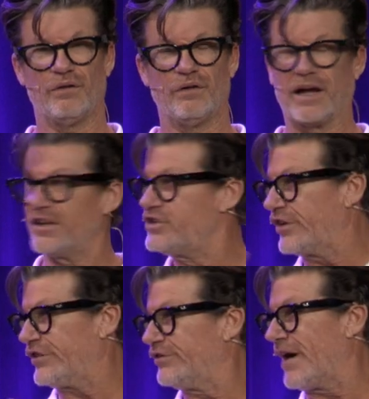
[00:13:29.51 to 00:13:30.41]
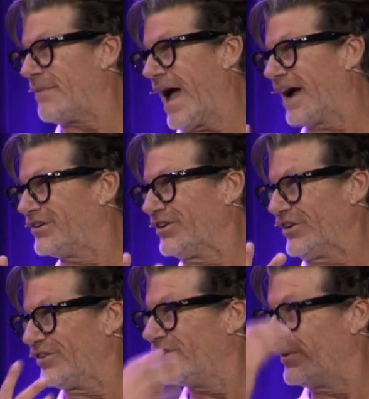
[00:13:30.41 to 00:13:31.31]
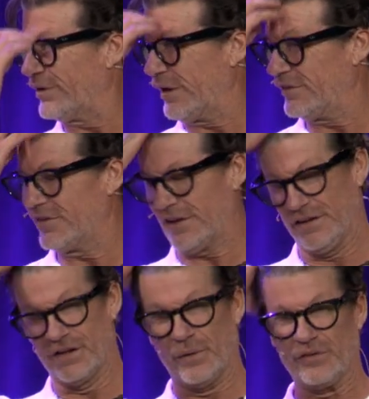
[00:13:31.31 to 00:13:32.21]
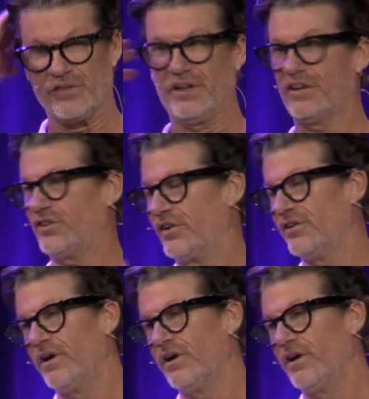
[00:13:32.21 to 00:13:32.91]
I can justify my action. So it's you know it's addiction.